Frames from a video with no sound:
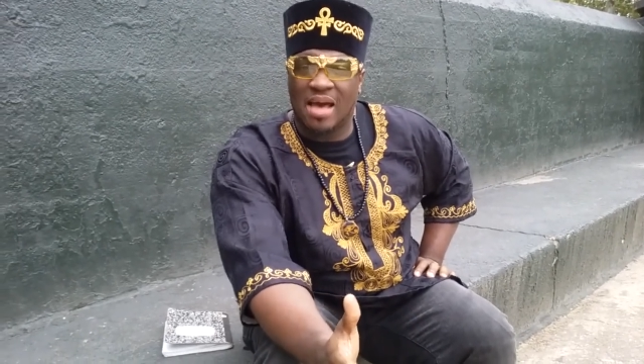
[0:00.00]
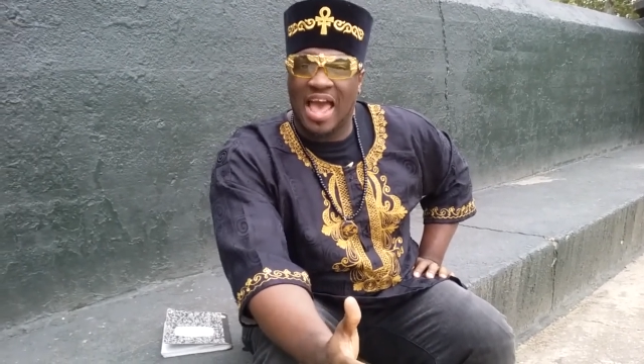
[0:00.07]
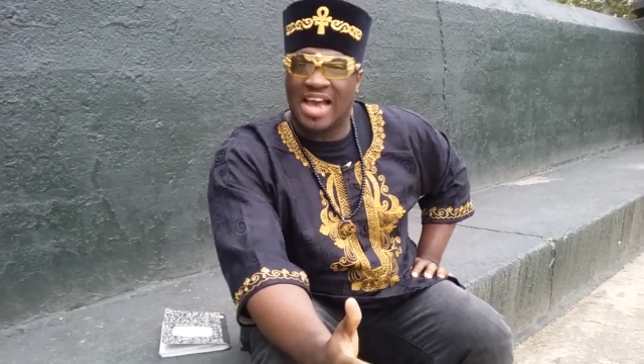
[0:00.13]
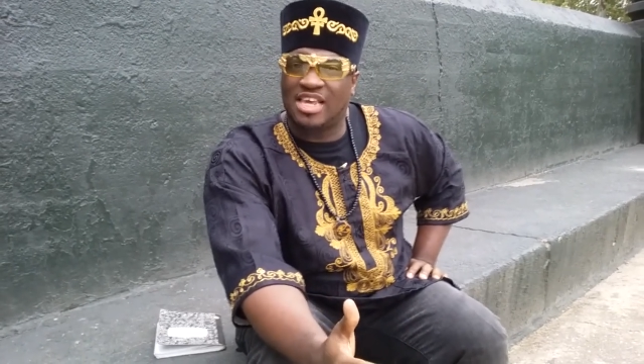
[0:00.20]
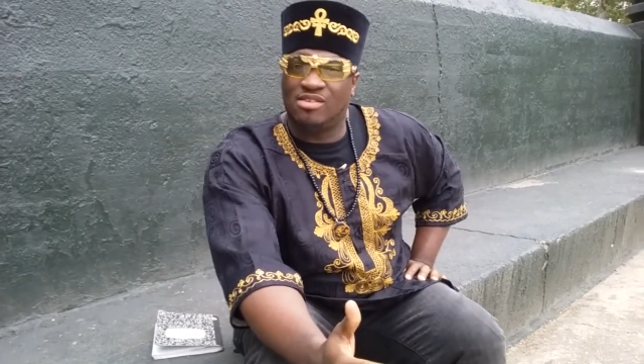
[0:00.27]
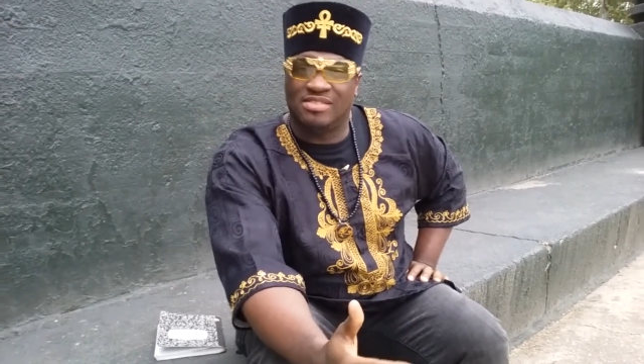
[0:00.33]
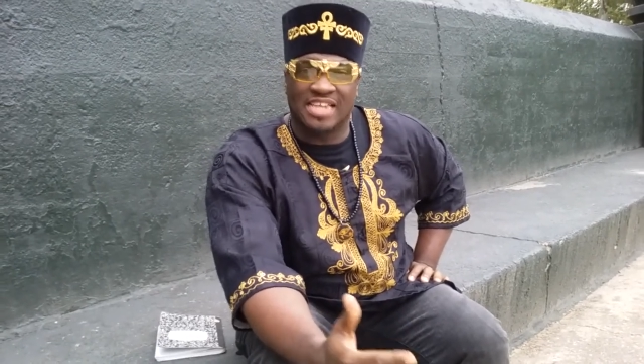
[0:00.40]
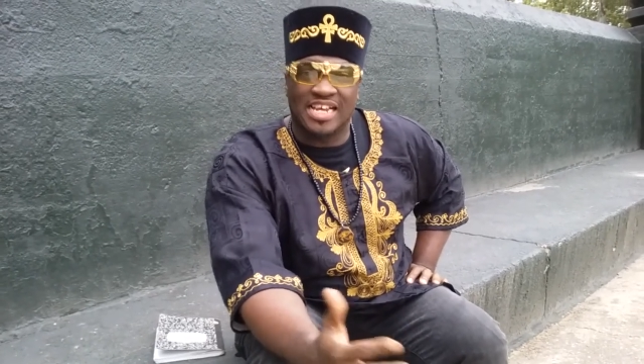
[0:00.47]

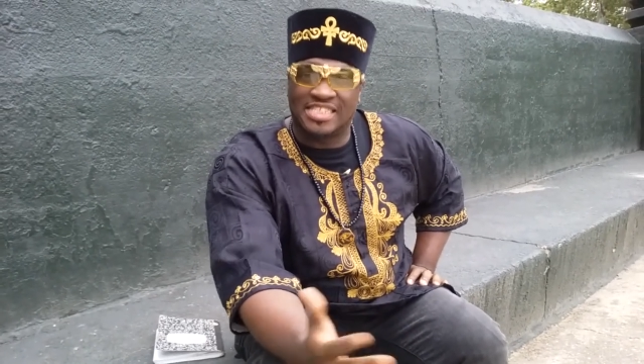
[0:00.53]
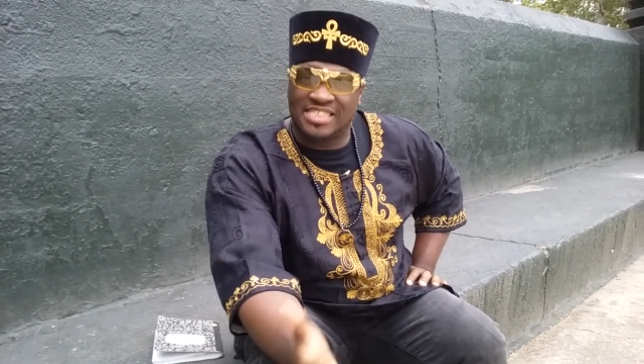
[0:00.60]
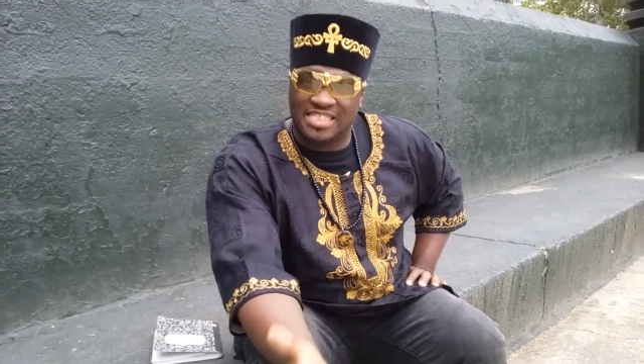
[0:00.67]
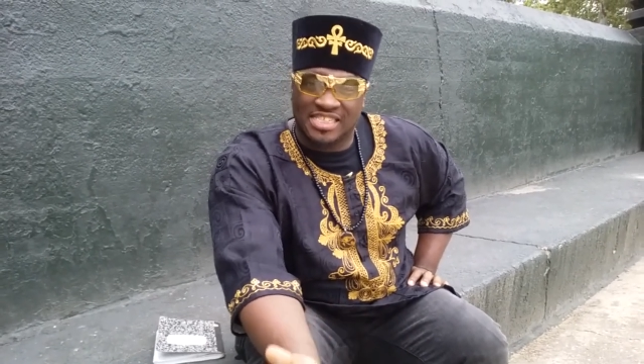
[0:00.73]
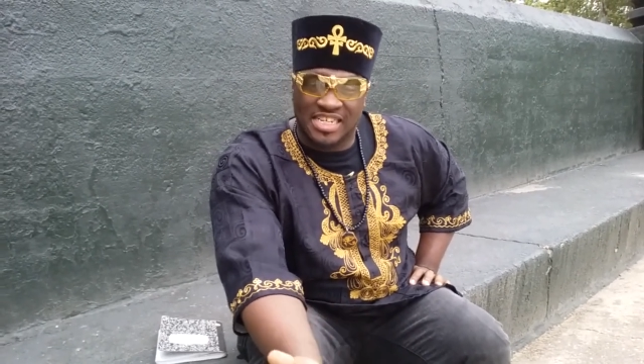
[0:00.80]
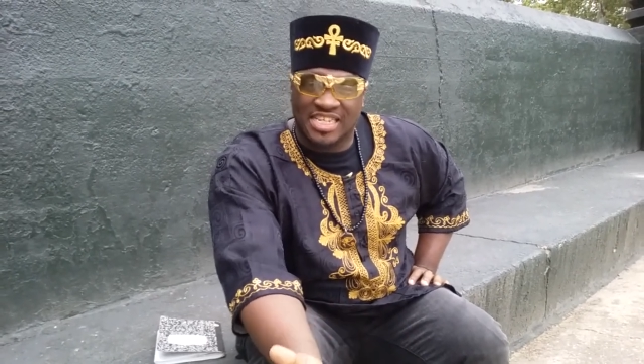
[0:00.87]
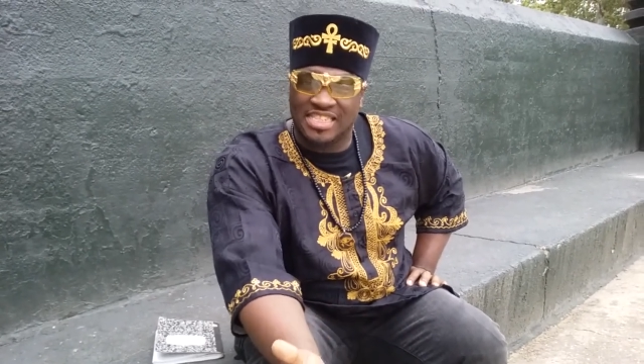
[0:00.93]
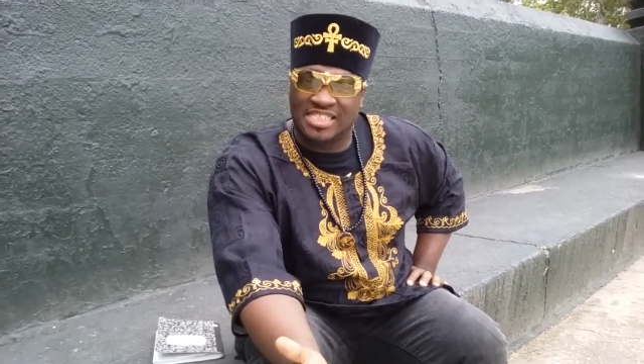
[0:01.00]

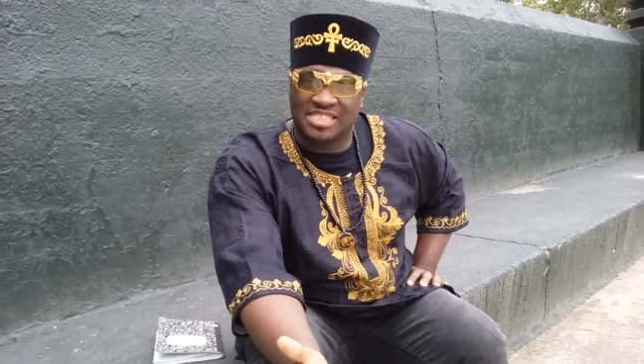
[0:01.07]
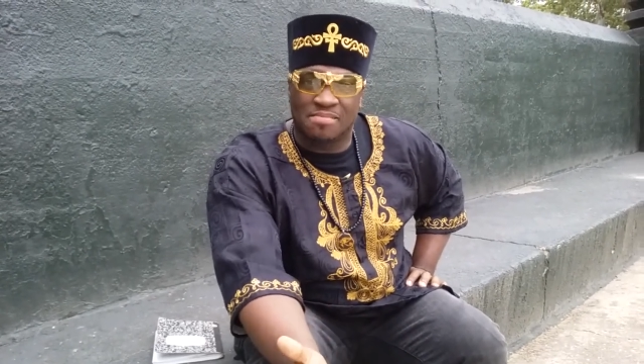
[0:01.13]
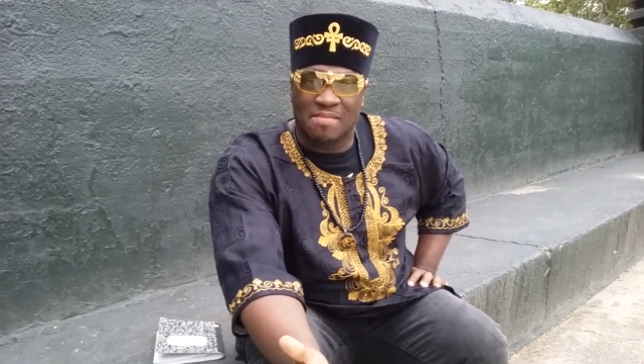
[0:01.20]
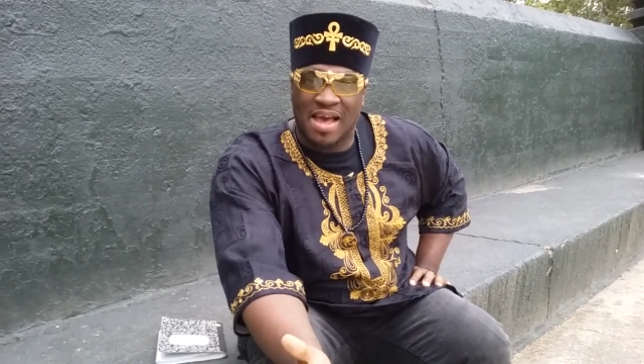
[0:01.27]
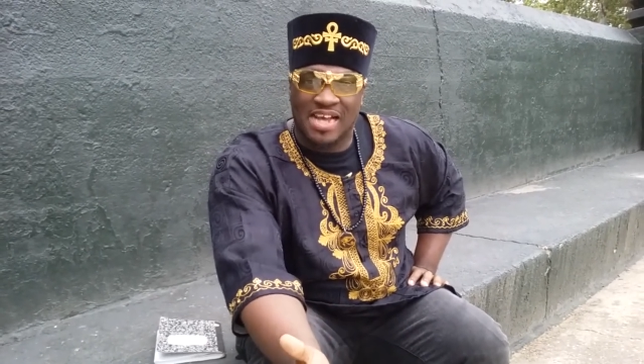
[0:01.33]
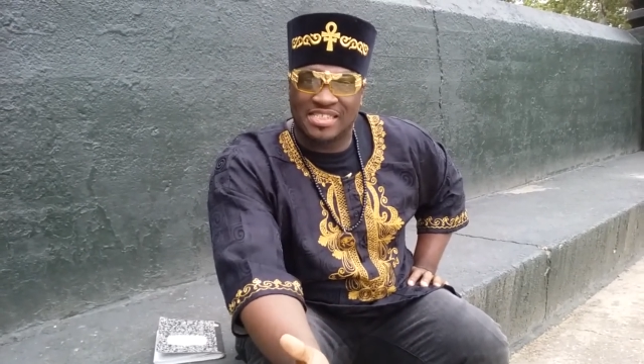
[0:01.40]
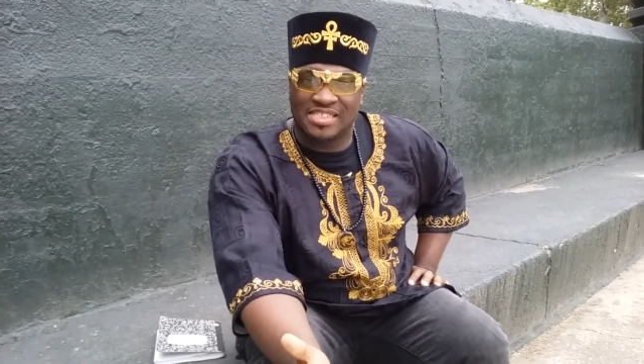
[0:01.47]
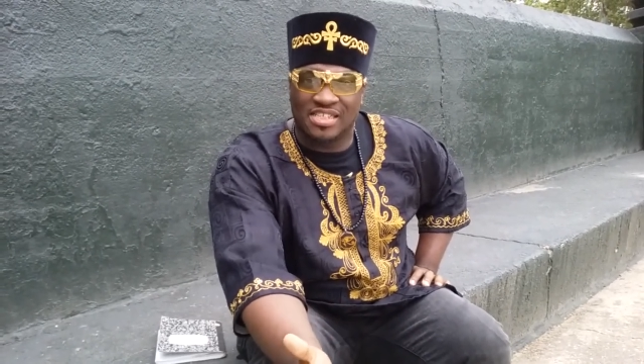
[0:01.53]
accusations against the
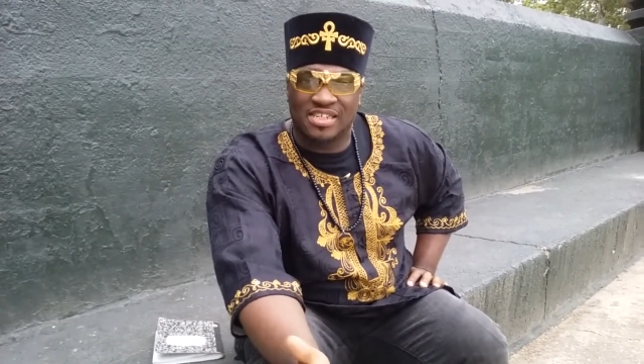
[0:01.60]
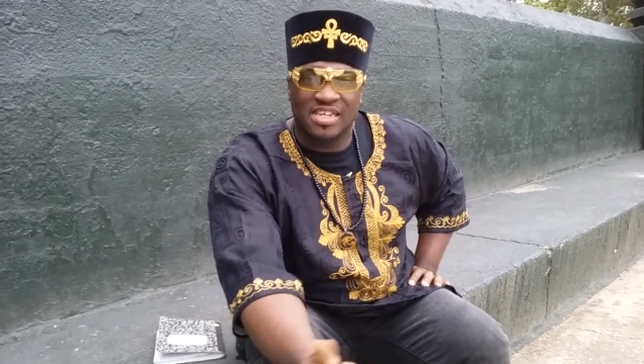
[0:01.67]
master.